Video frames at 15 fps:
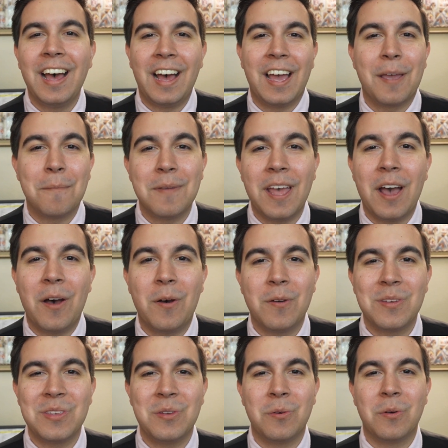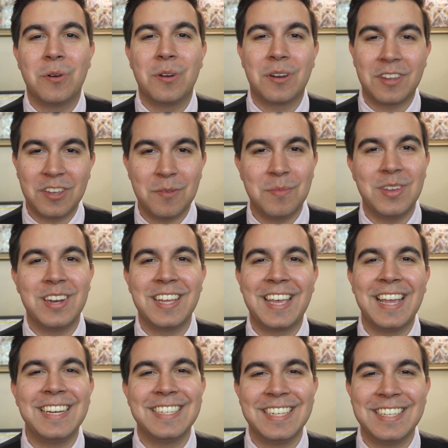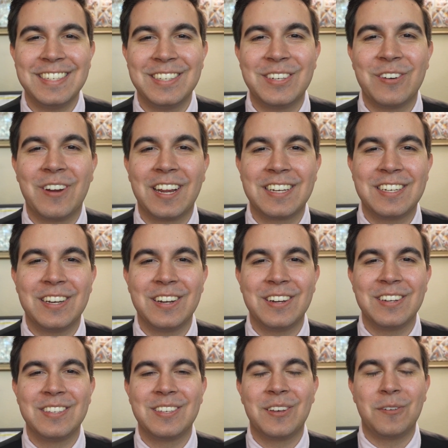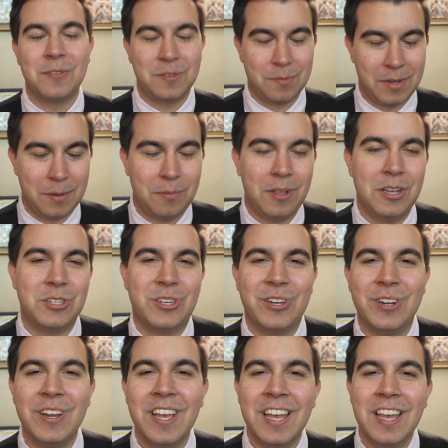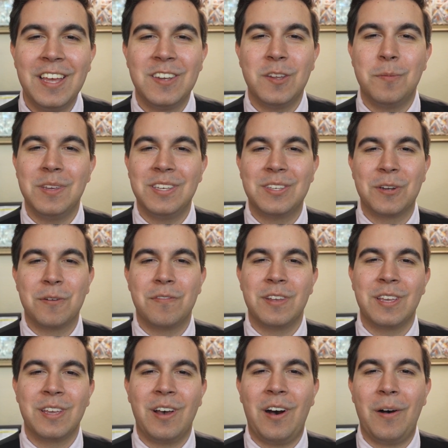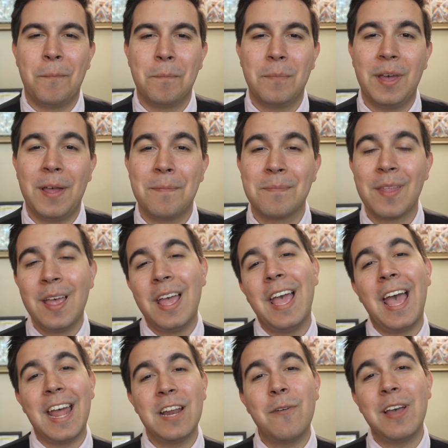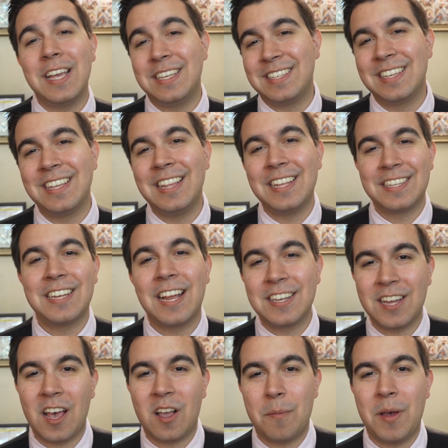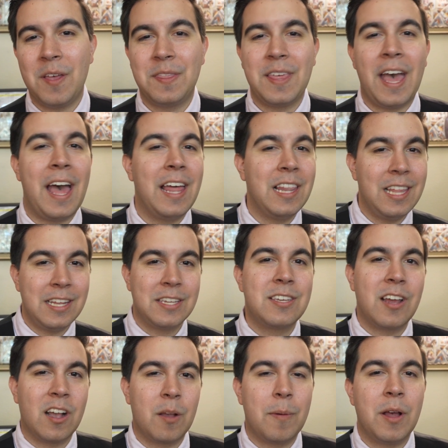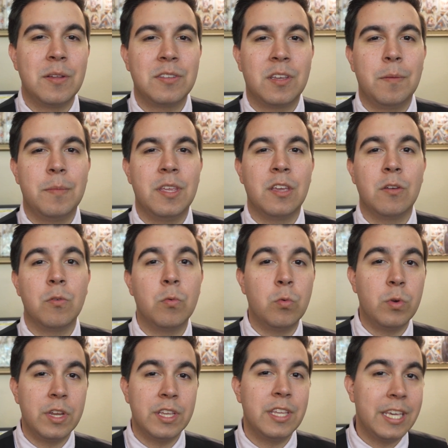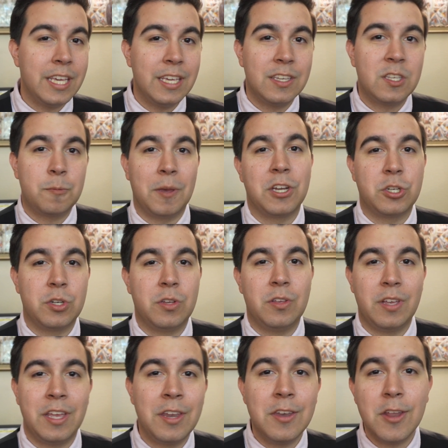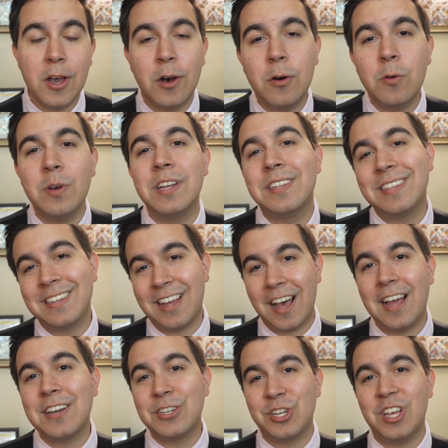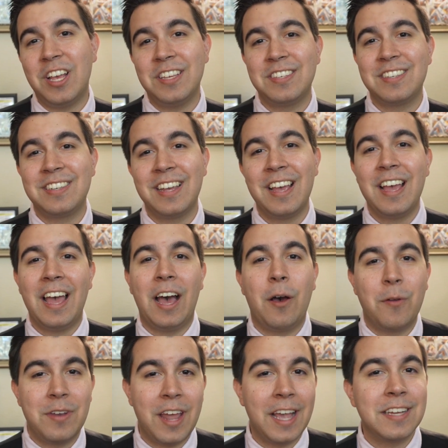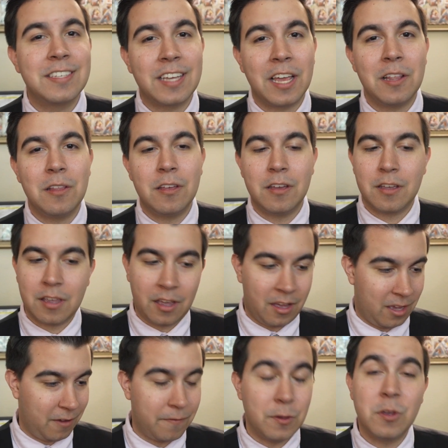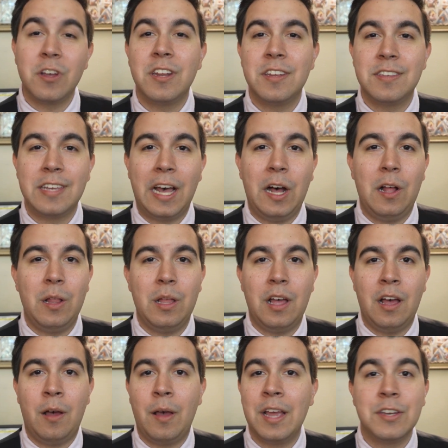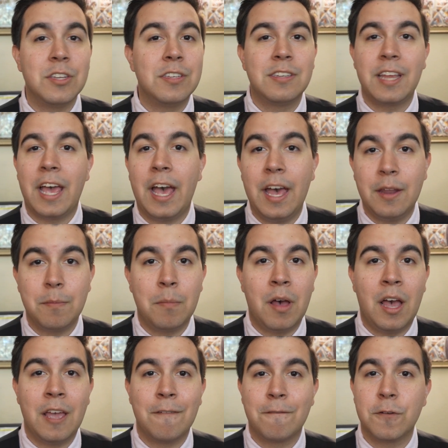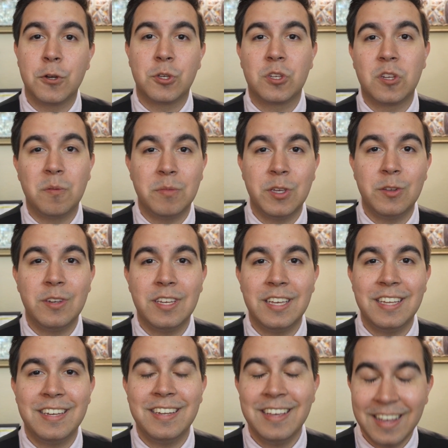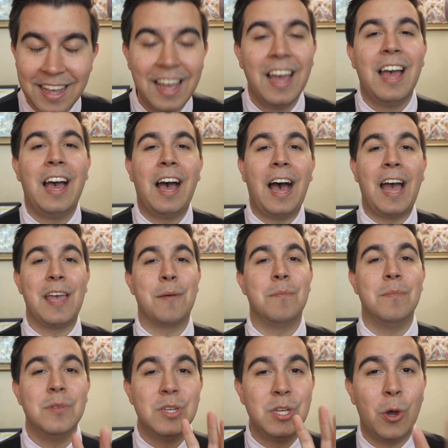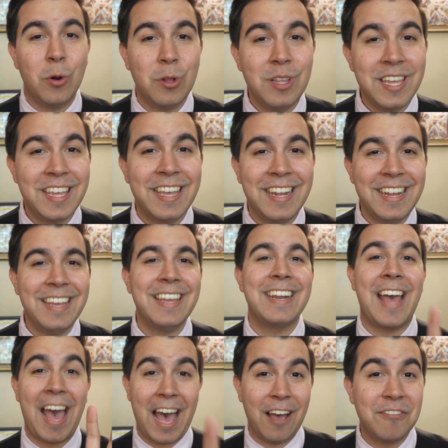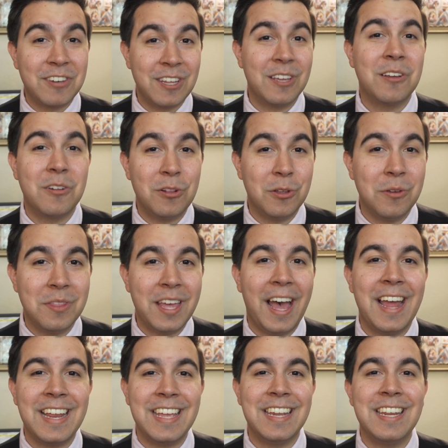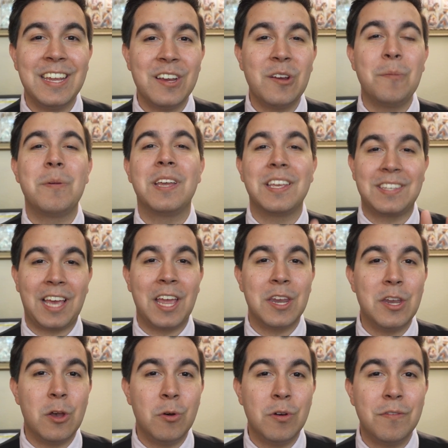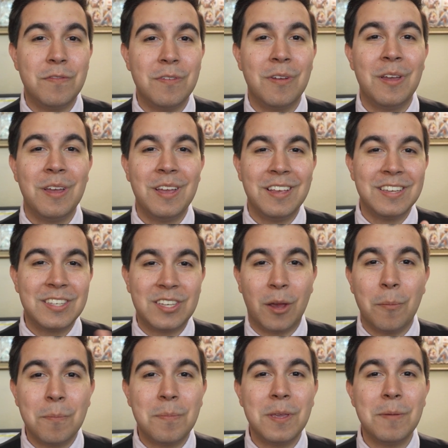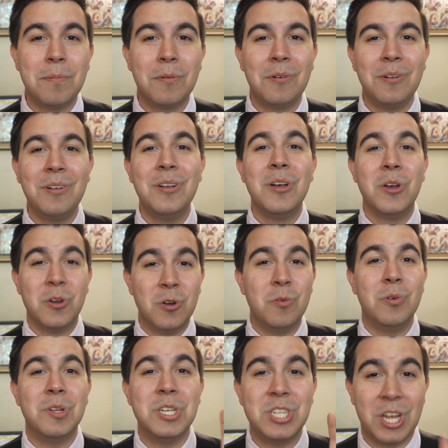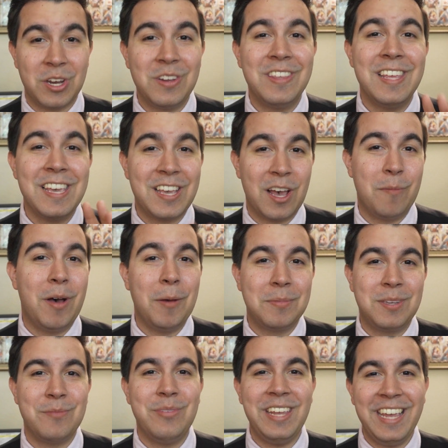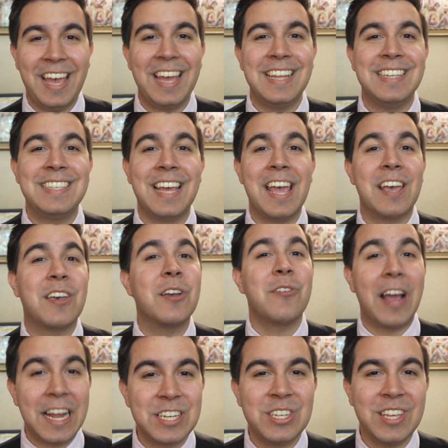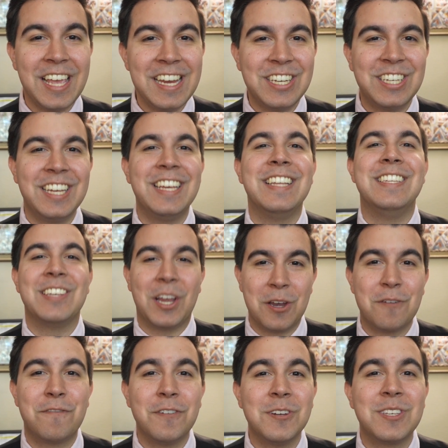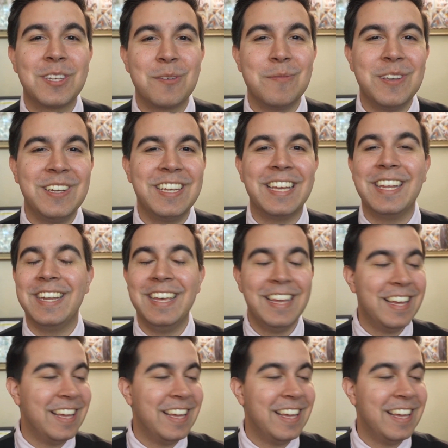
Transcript: I am now your communications director. So it's my pleasure to be serving y'all. But anyways, let's not talk about that. Let's talk about something really special. And no, it's not just how nice I look. If you couldn't tell, I just had my first communion. I am totally kidding and I have to include that in here because I know some people who will generally come up to me and say, "Congratulations on your first communion."